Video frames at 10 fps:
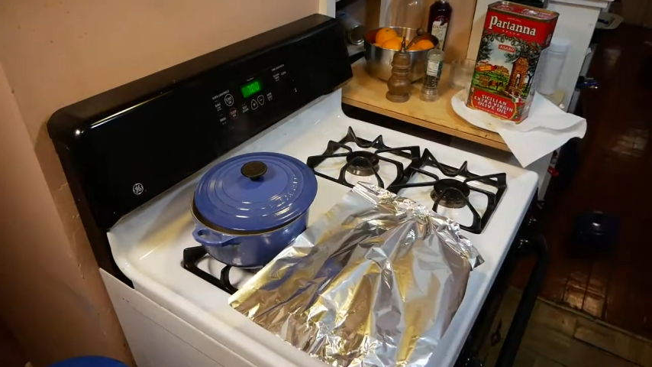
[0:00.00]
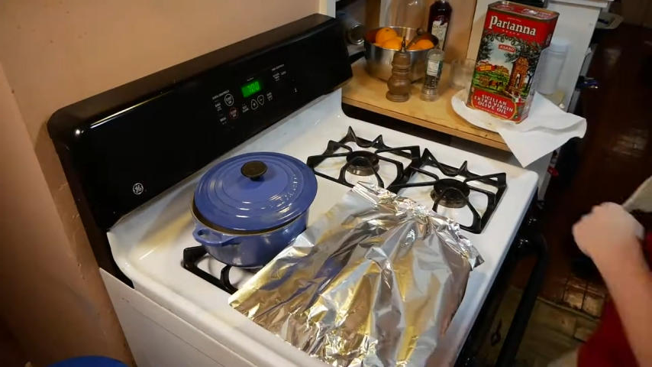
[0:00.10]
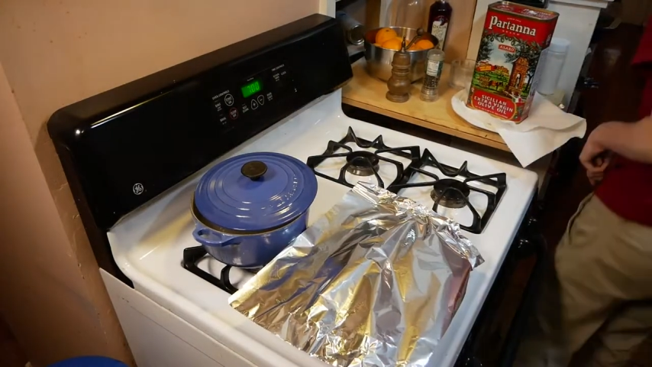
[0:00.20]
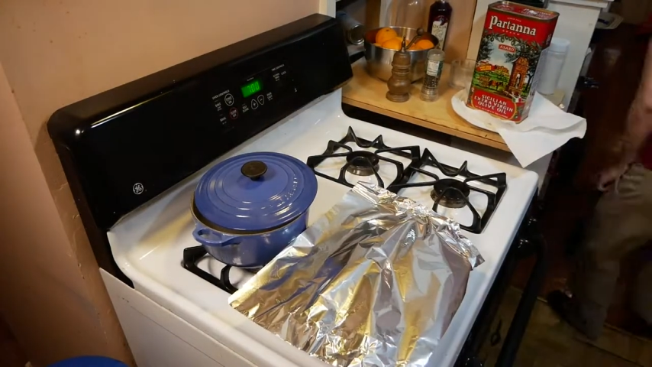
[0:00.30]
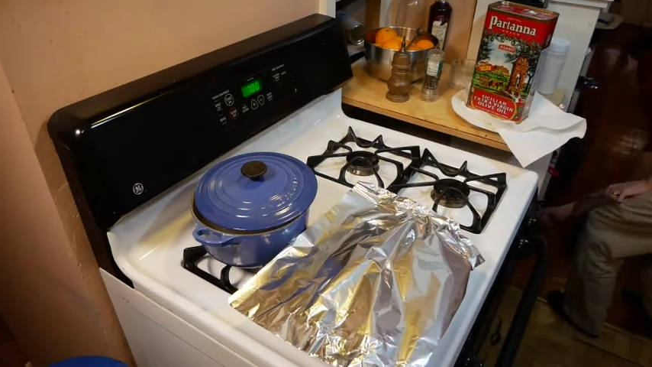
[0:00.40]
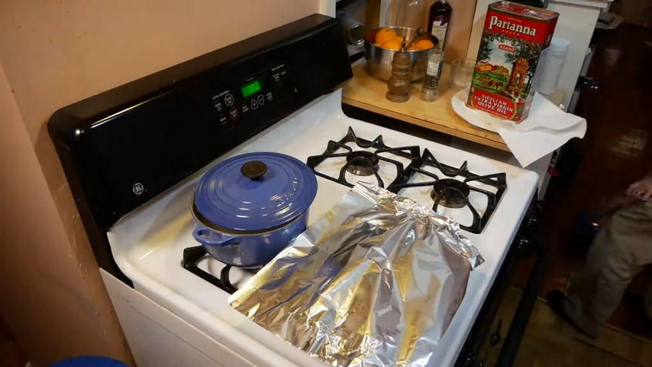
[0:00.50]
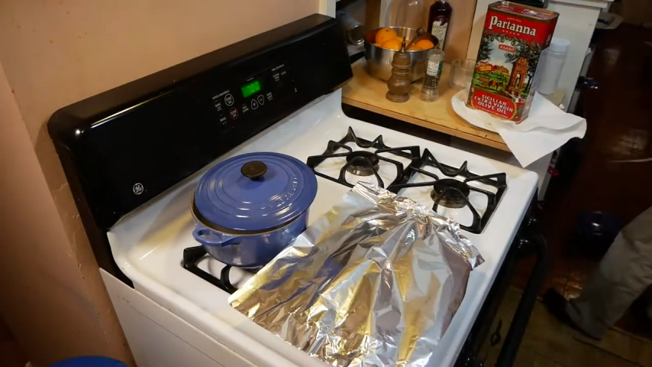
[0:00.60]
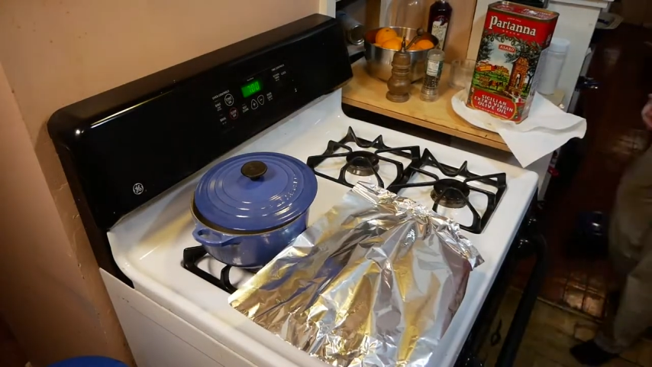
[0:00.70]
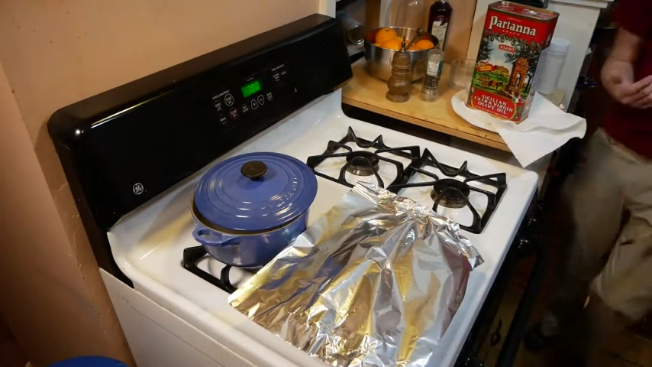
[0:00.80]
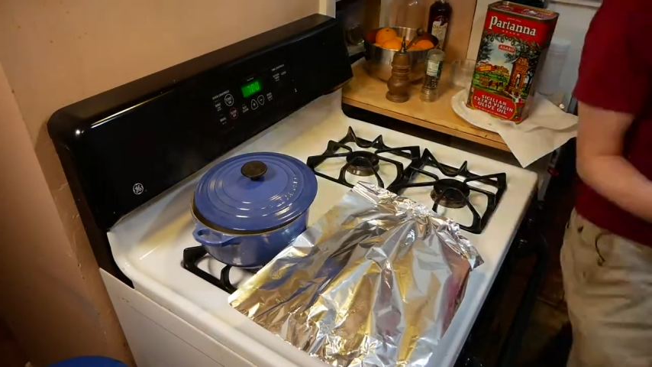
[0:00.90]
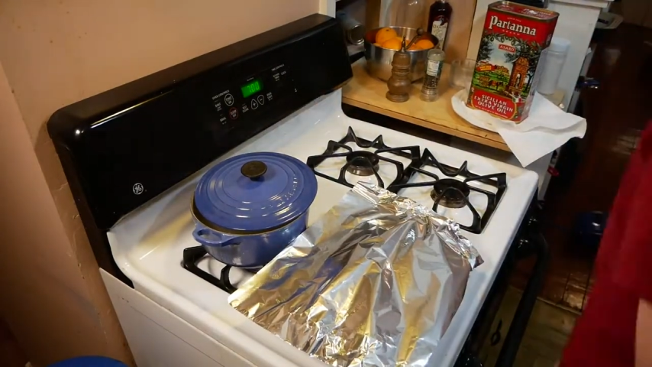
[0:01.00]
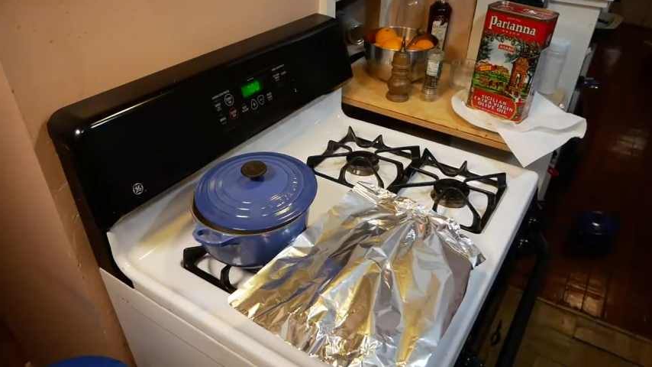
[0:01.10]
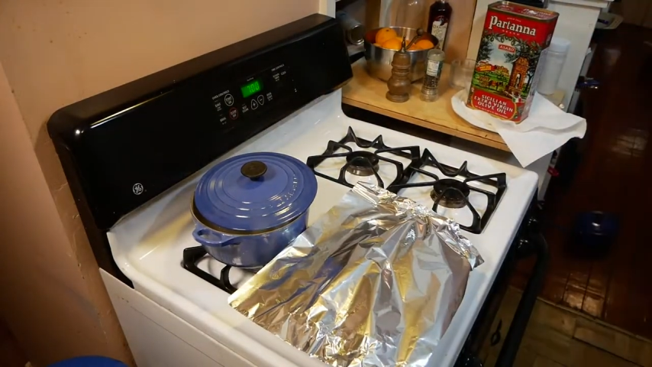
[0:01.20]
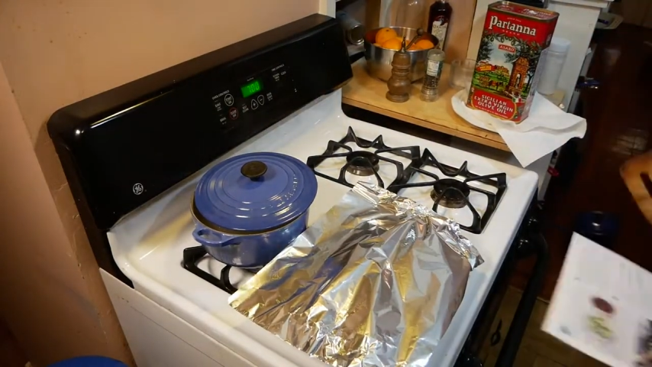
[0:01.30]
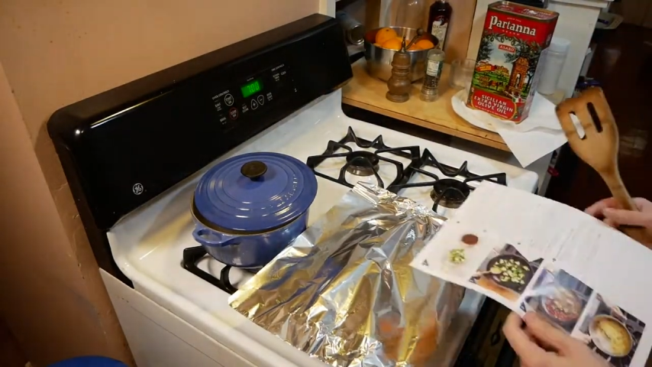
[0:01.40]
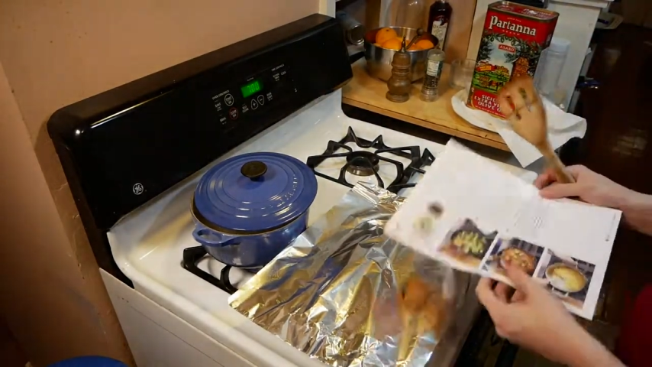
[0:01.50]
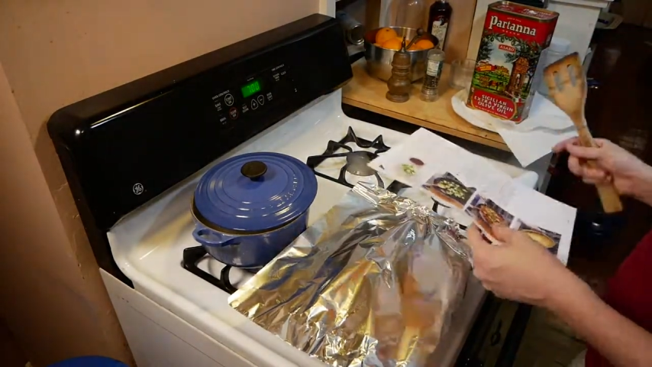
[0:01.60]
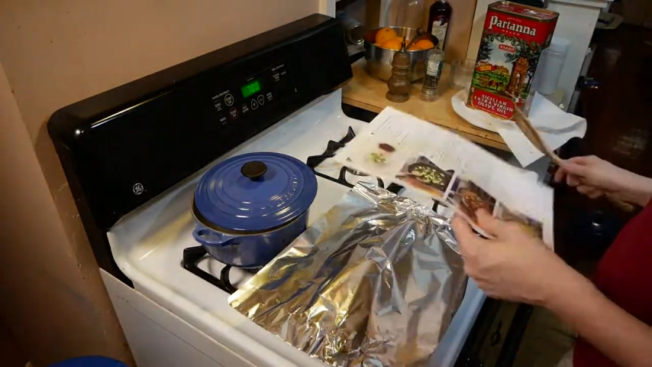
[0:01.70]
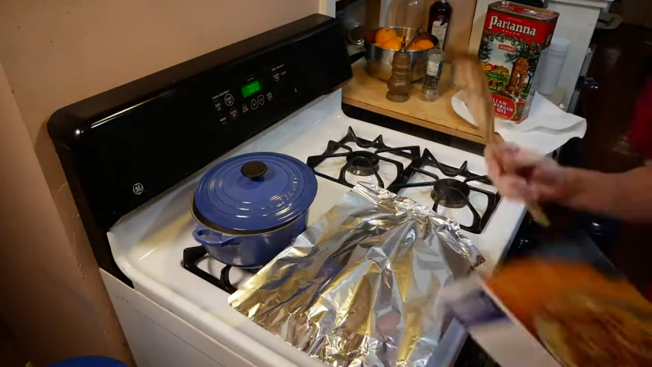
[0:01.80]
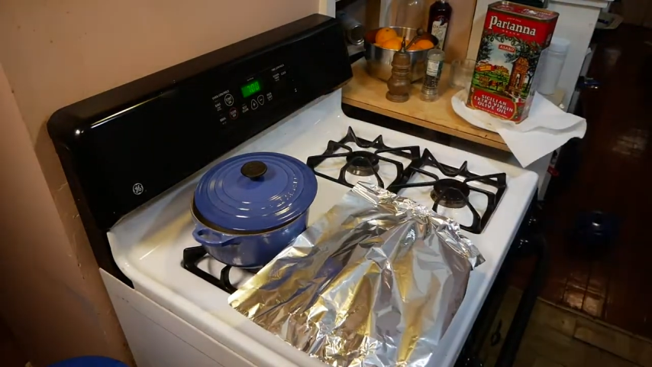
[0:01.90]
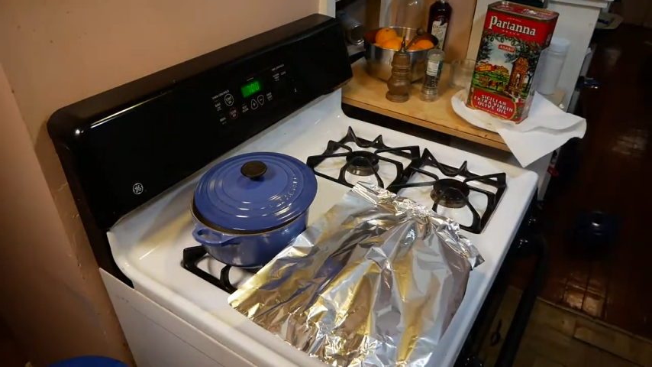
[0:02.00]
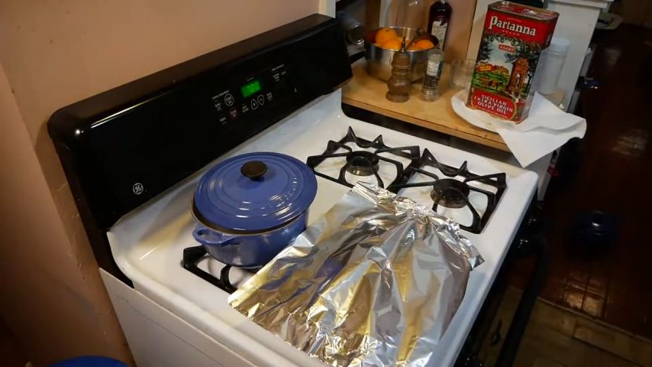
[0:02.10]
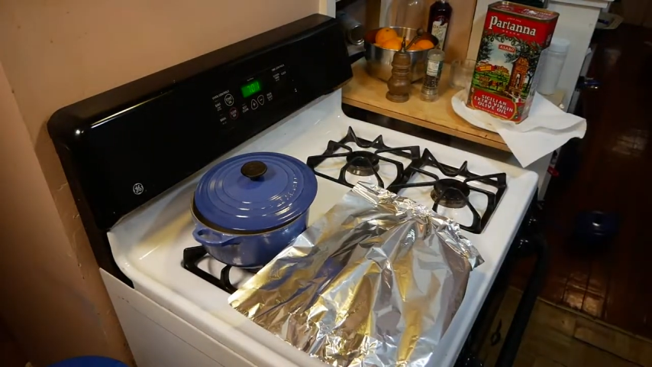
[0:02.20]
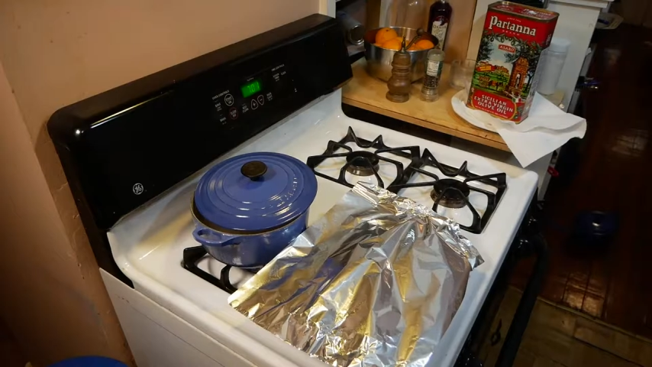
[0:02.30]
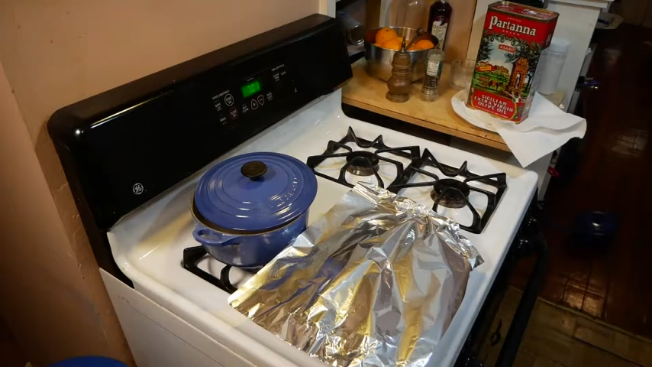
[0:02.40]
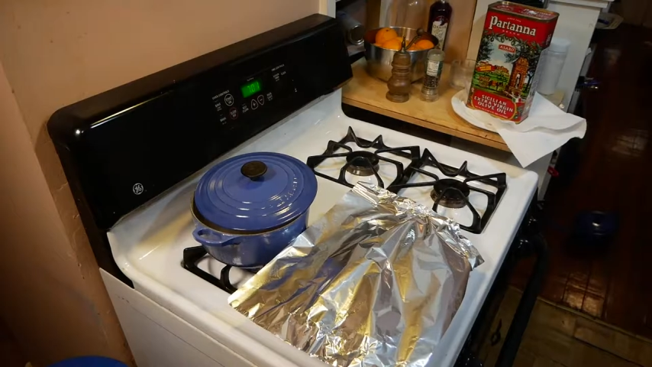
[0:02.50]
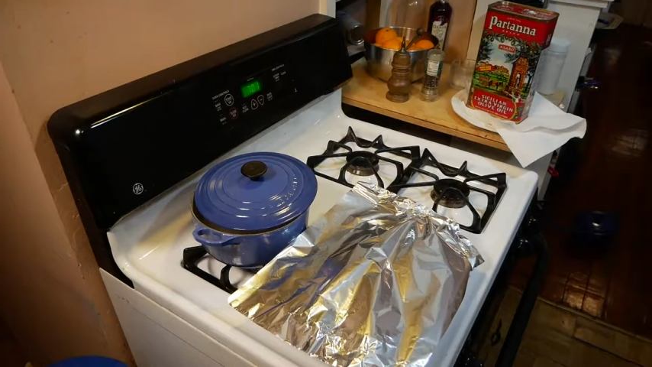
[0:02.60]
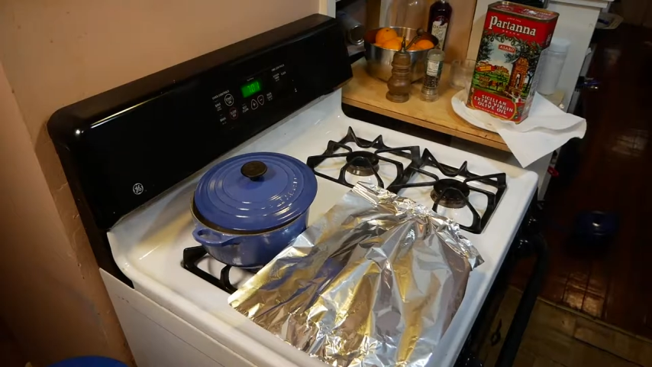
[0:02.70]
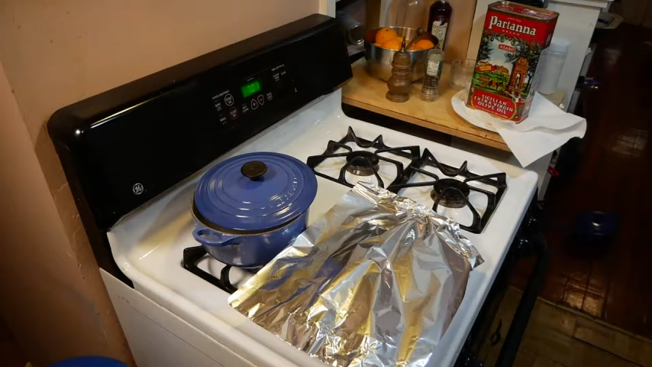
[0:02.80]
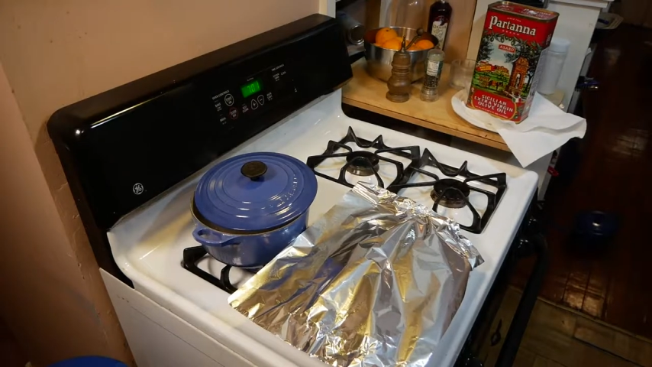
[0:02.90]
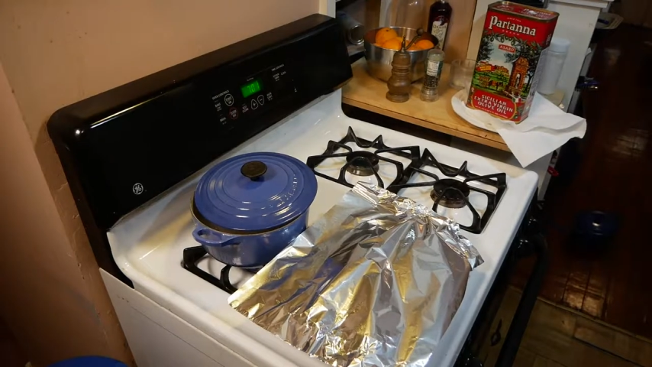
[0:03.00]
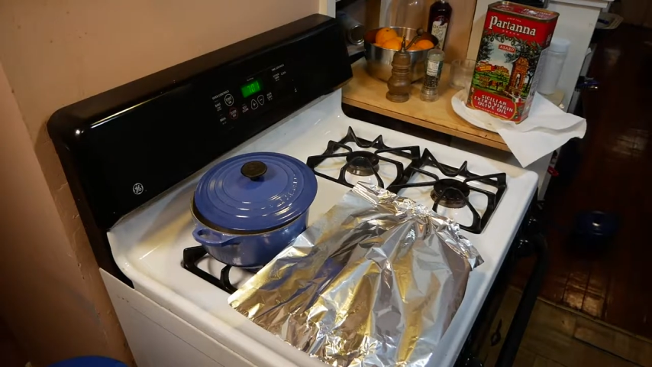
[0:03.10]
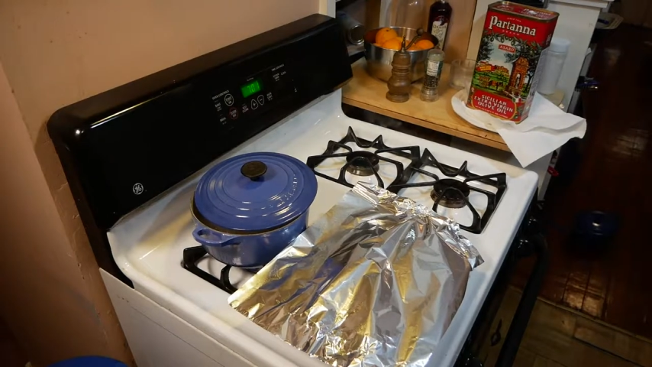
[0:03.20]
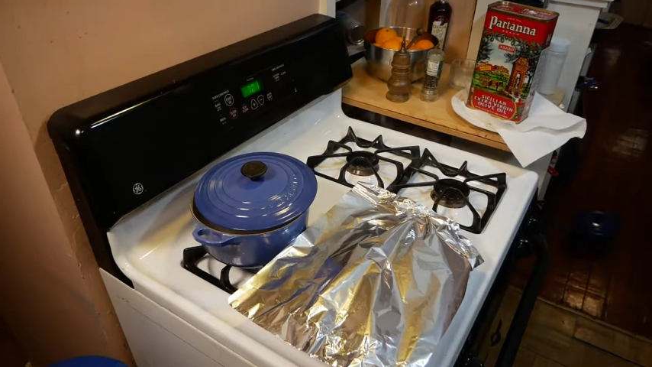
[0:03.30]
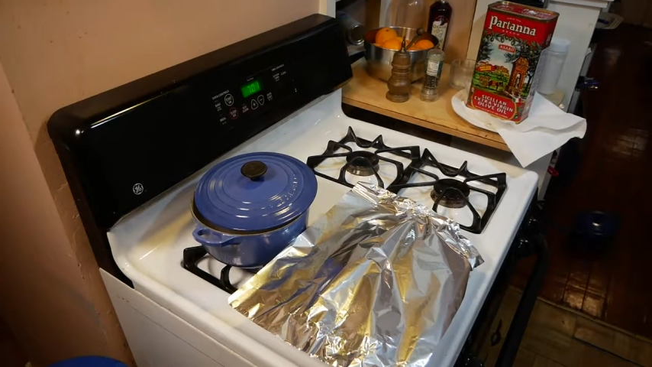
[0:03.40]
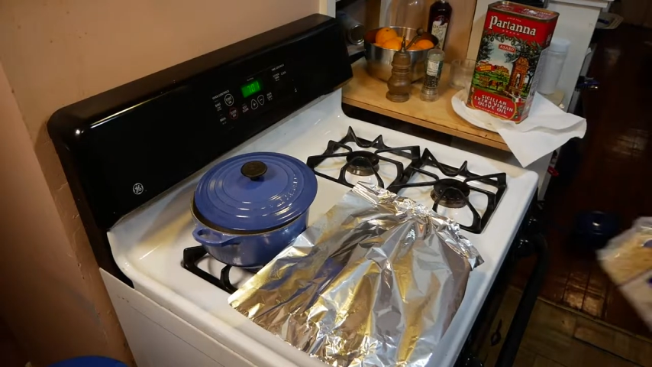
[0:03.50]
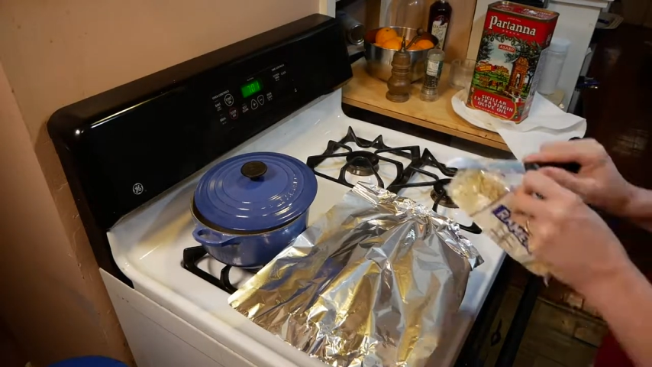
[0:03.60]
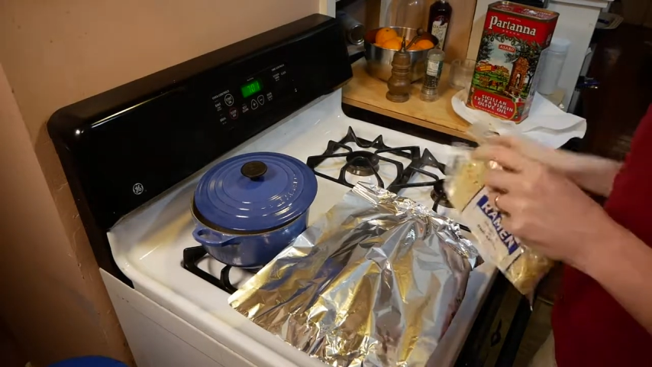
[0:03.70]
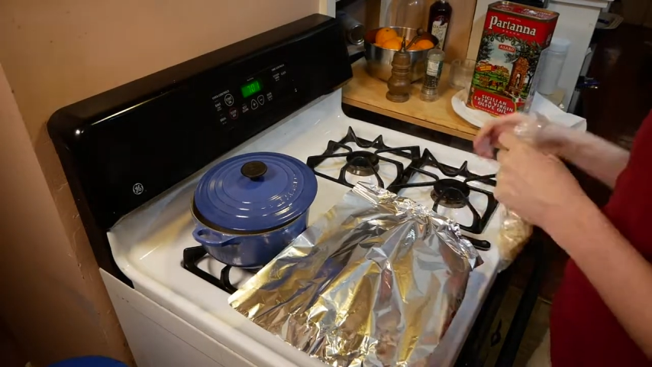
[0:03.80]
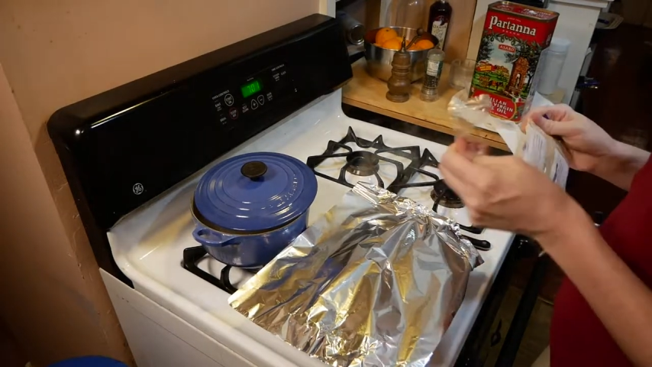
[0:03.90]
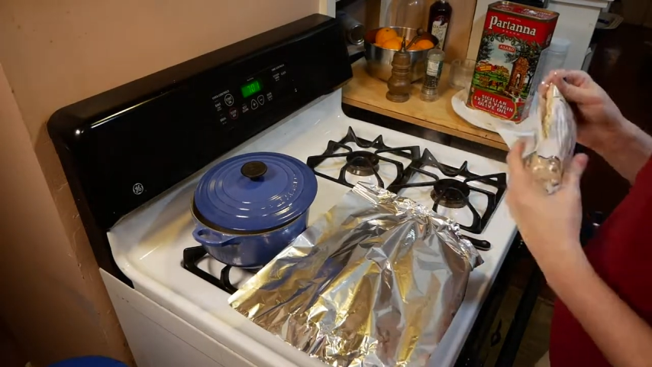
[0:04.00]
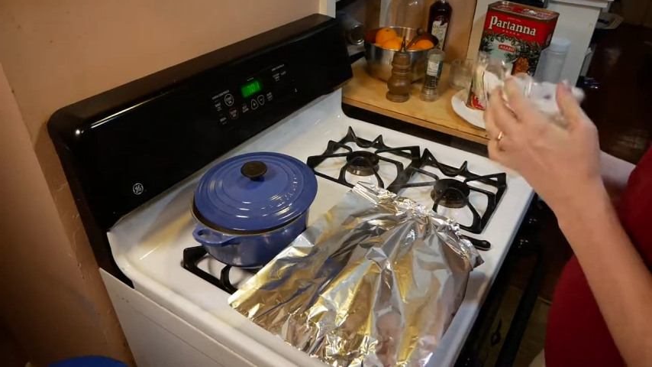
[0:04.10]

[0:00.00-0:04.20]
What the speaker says: [unreadable: no face in view]